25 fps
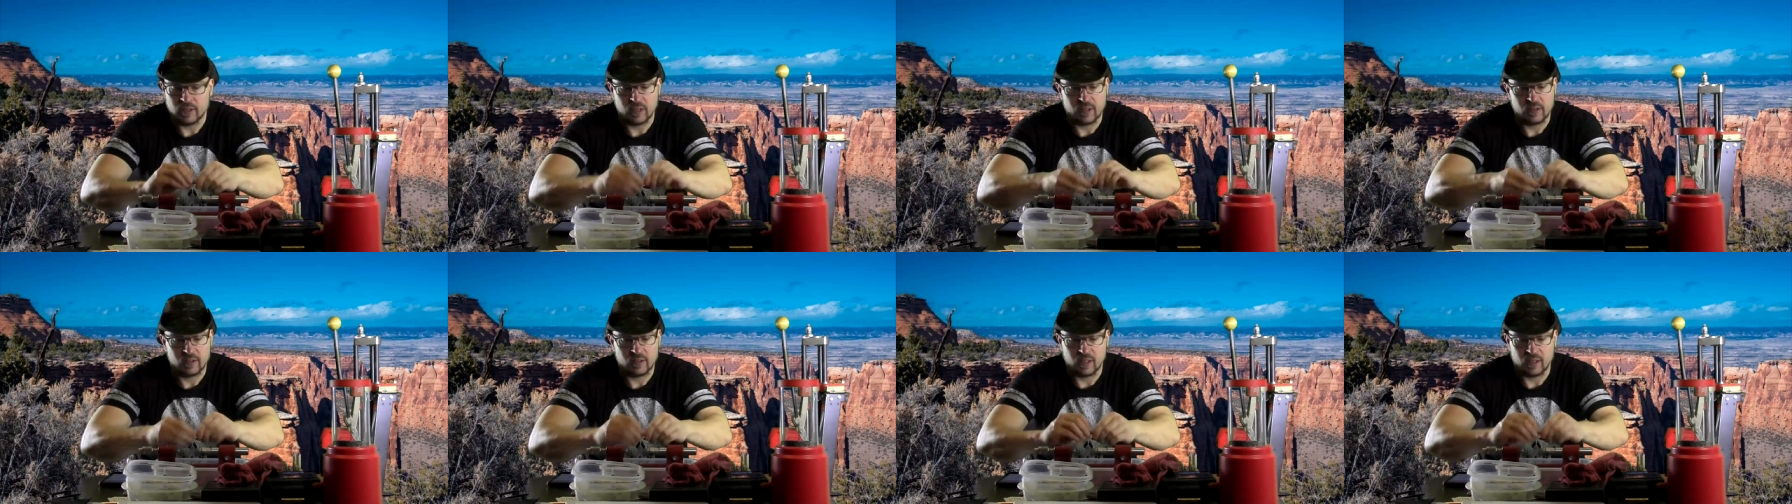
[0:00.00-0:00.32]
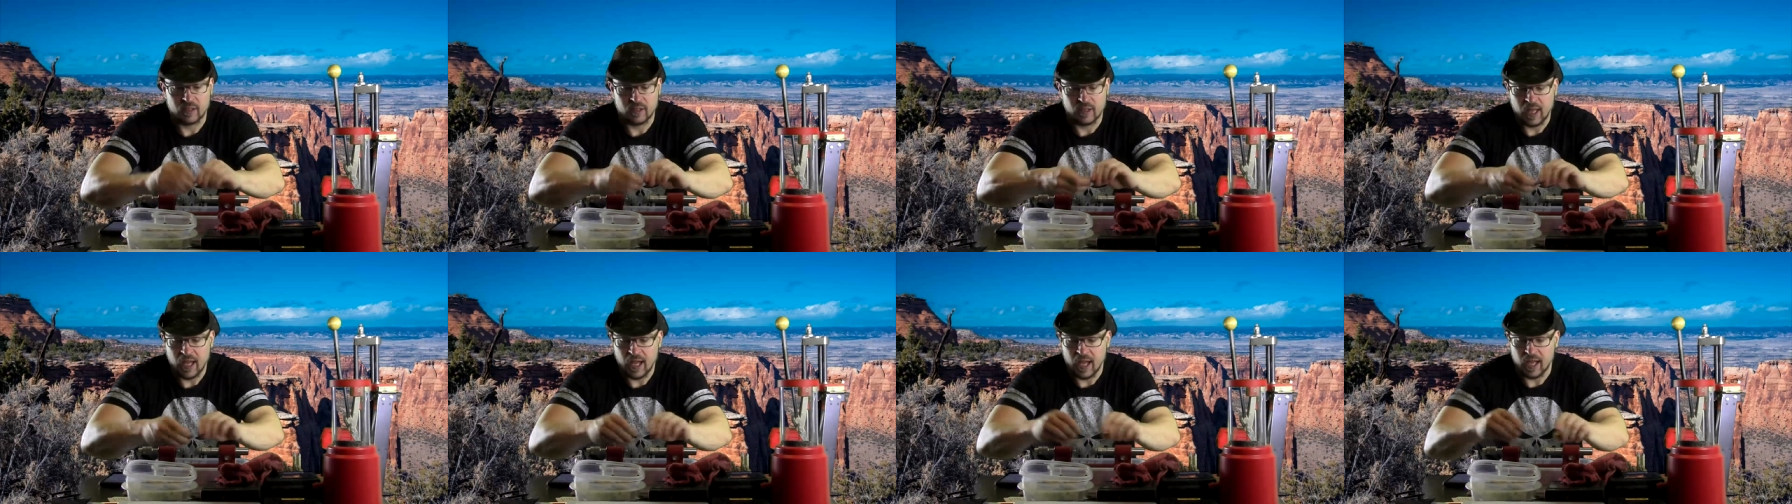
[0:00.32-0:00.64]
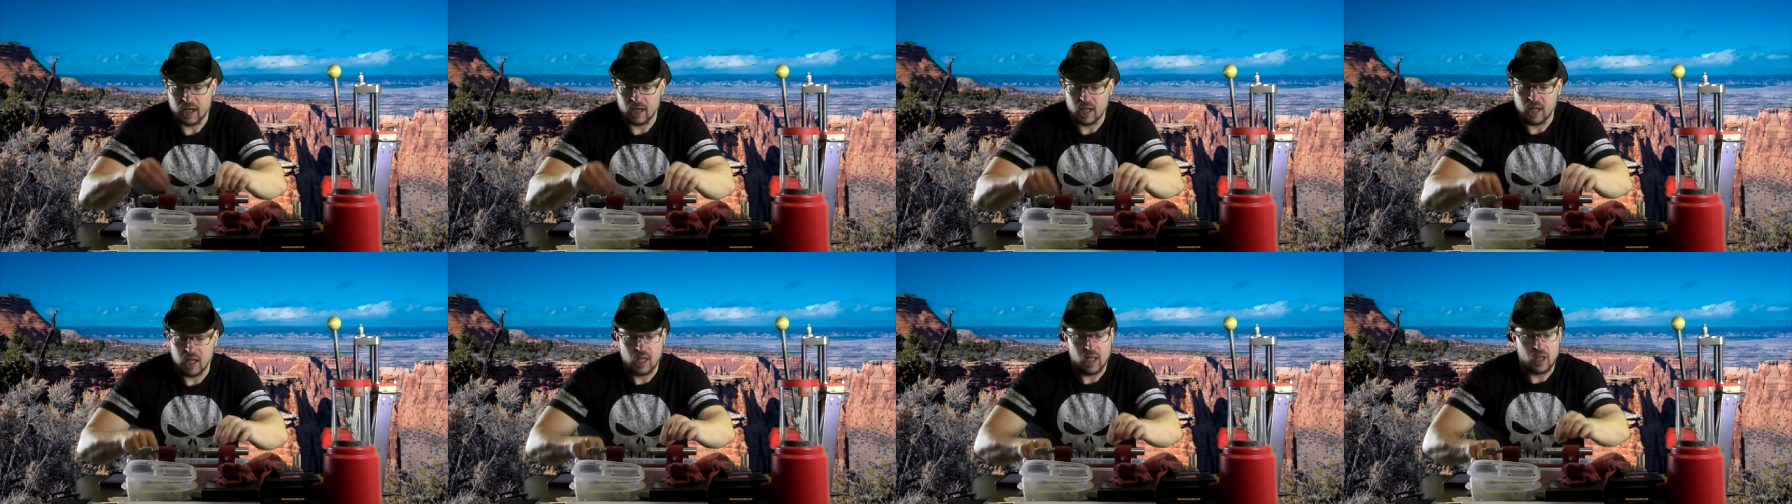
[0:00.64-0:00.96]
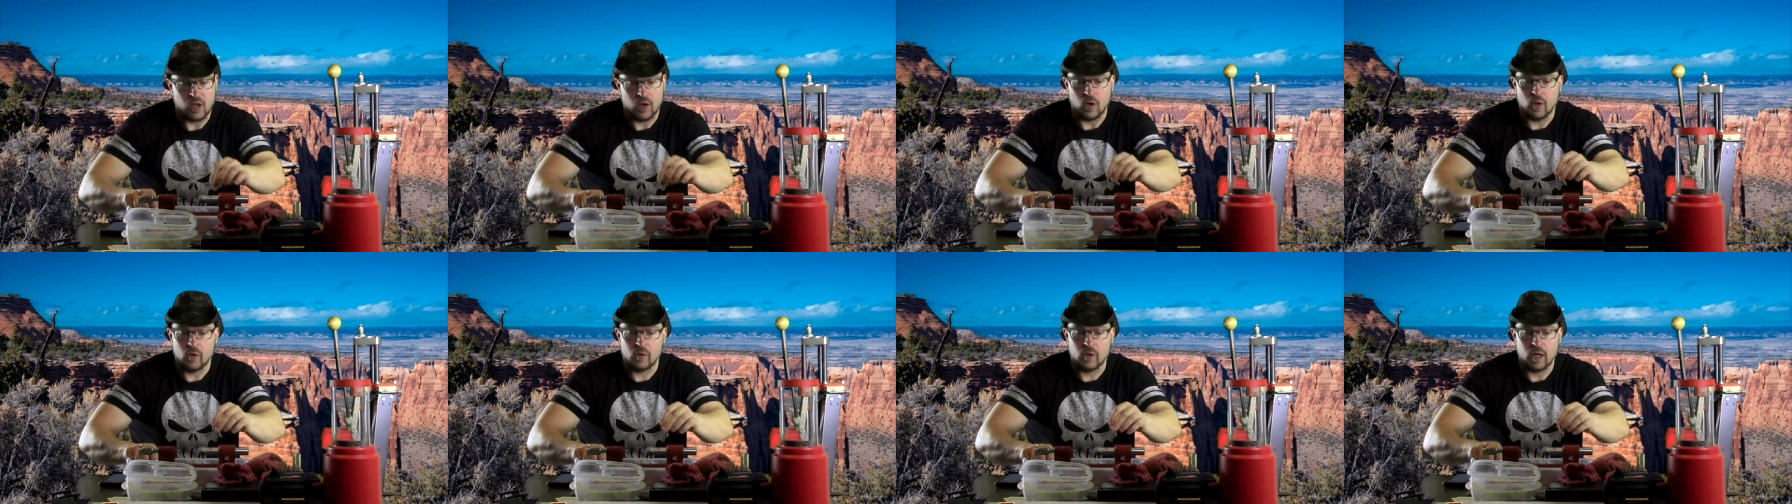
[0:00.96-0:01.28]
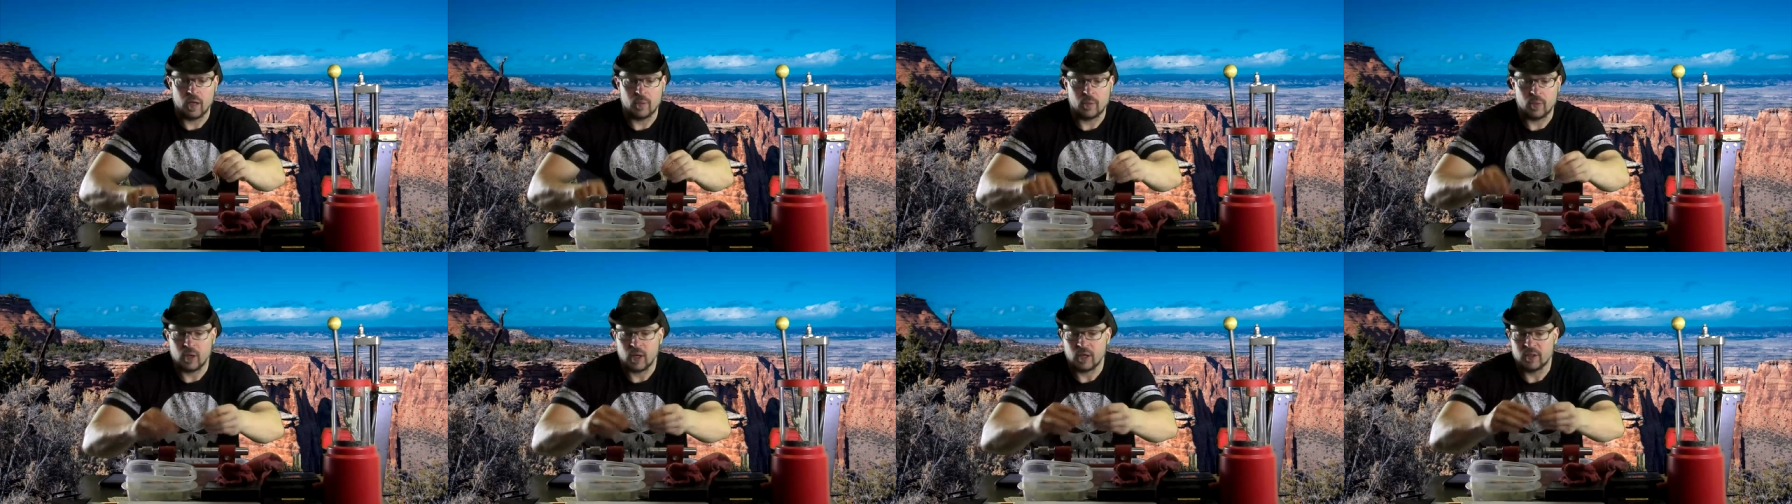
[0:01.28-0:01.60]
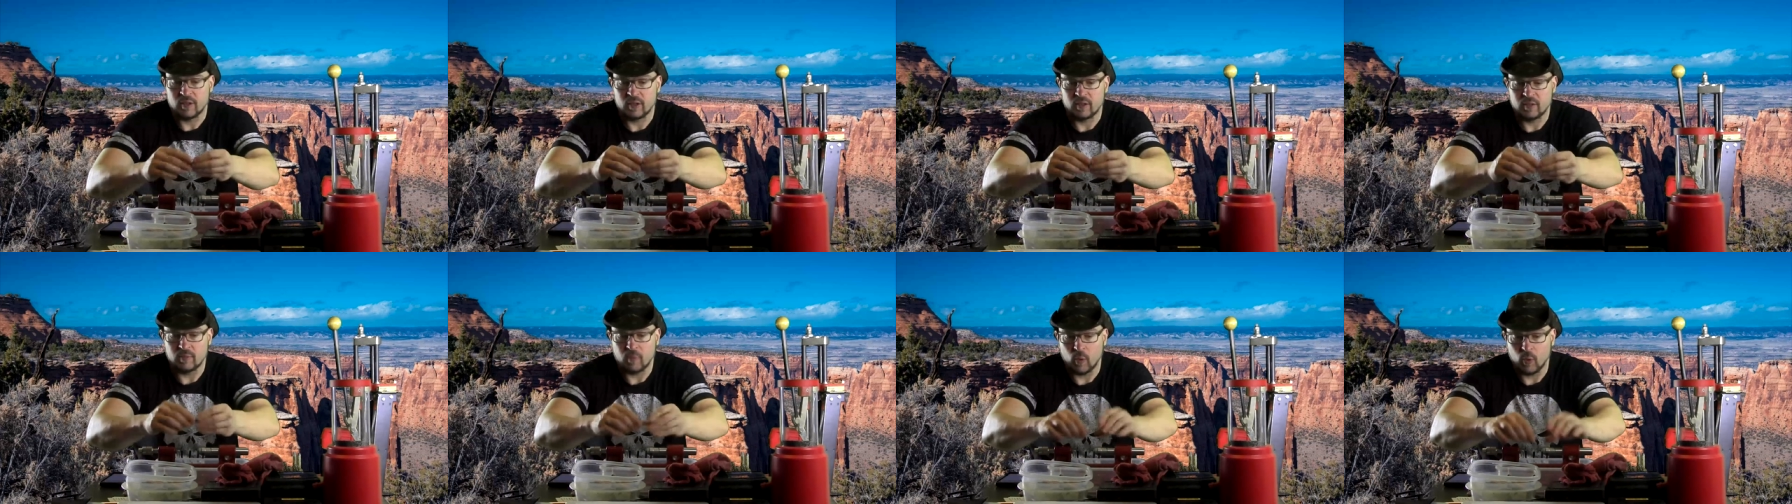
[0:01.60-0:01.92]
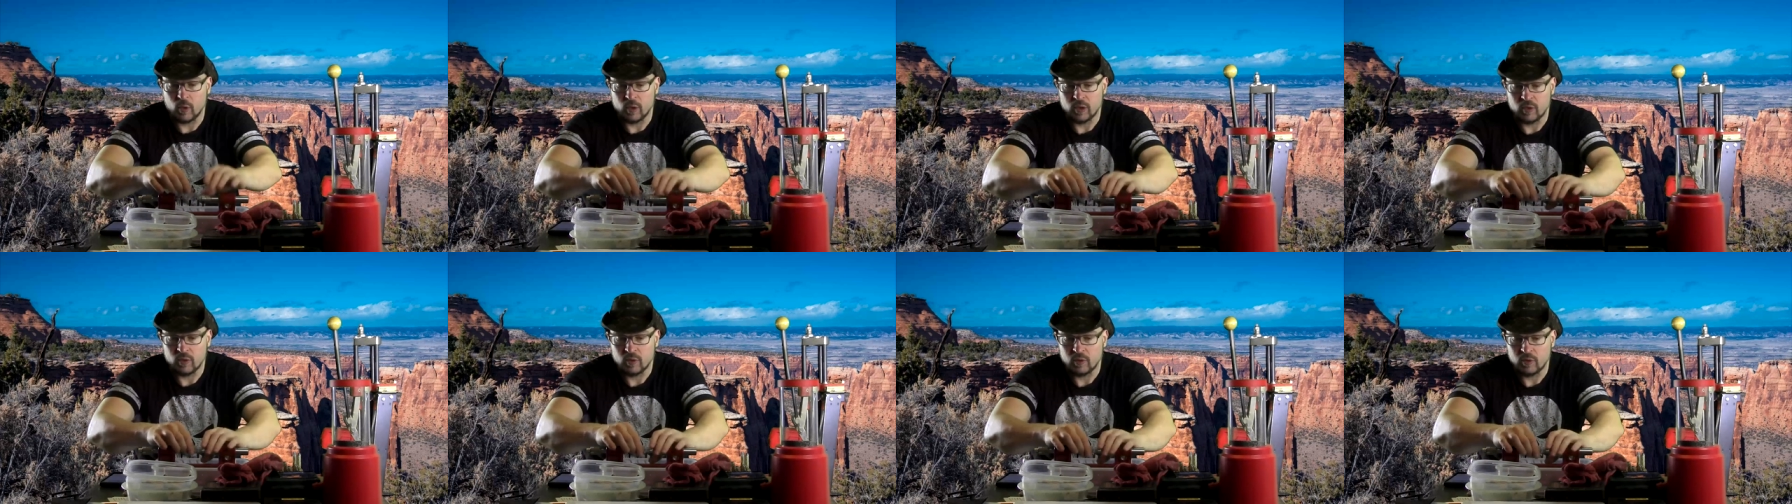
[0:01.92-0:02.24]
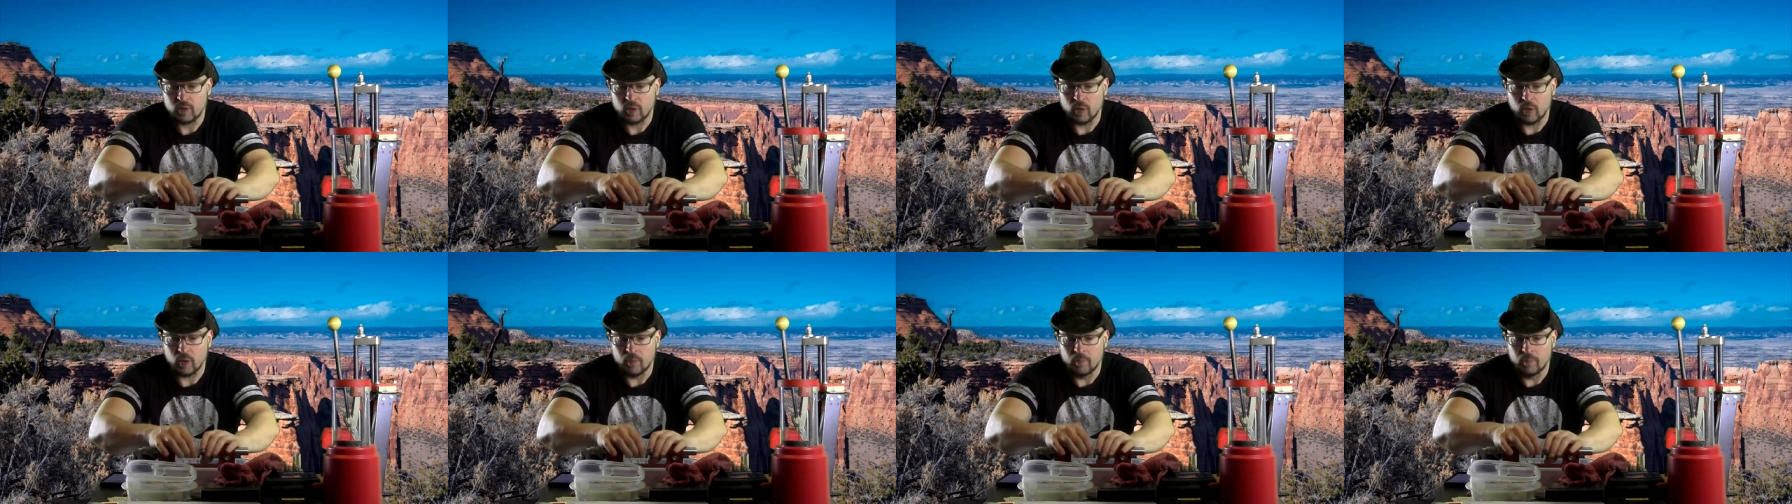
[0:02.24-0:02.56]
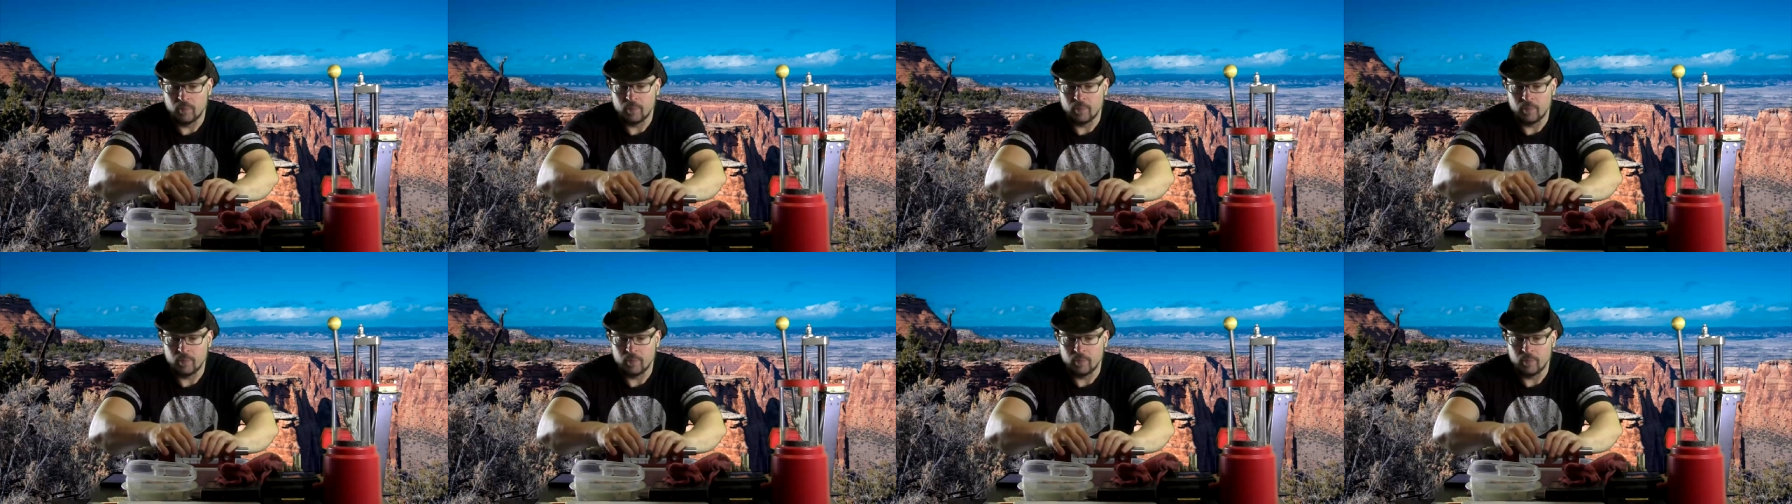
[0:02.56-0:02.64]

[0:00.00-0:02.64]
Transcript: things like that, overhead pressing is more useful.